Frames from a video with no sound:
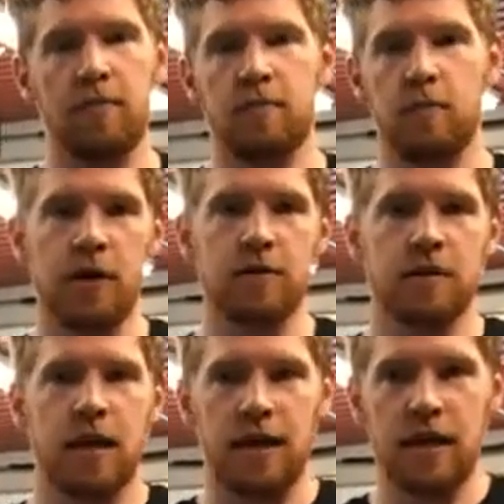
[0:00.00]
We just
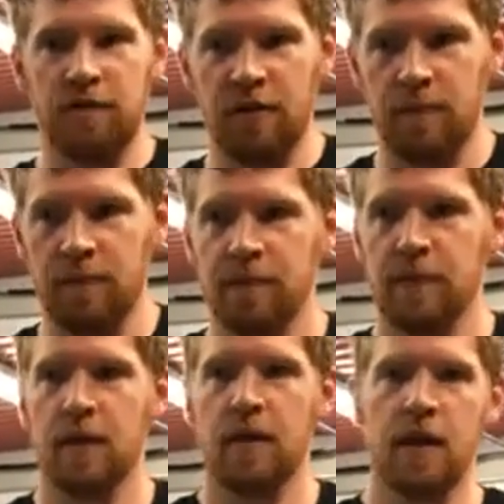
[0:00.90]
kind of give them
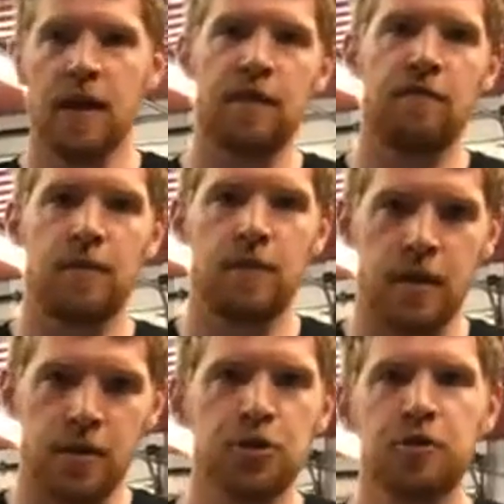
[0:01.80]
the
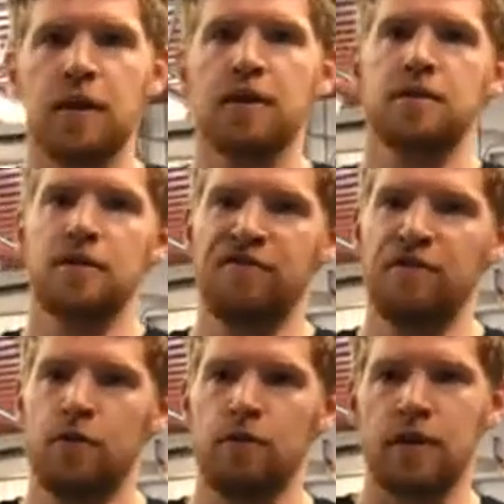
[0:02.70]
nutrients and the
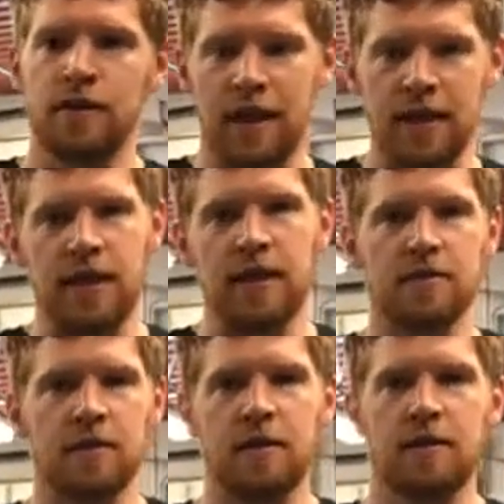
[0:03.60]
food that they need
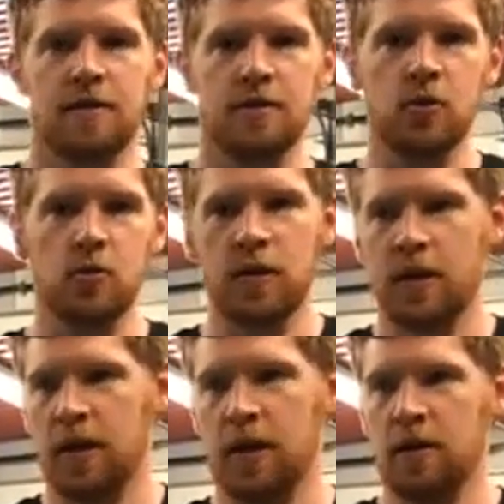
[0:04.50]
to do what
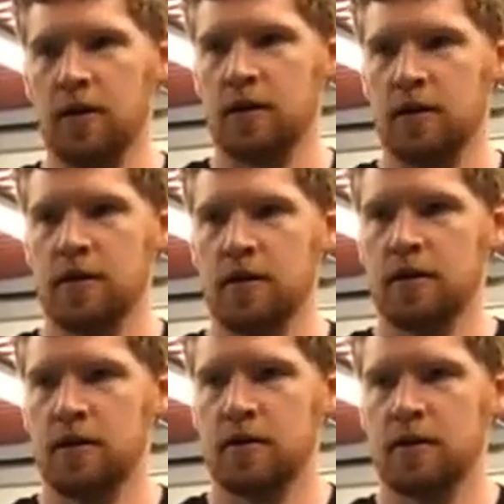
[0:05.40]
they
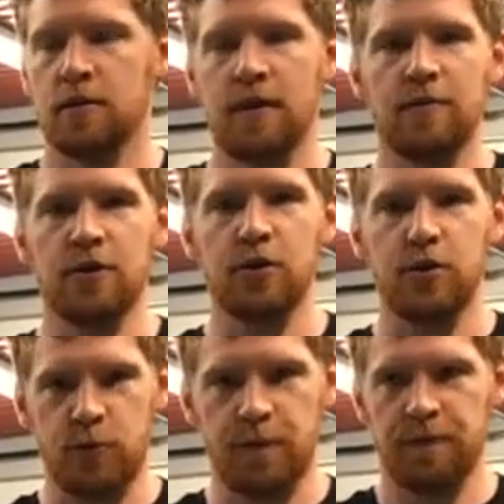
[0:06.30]
are around to do.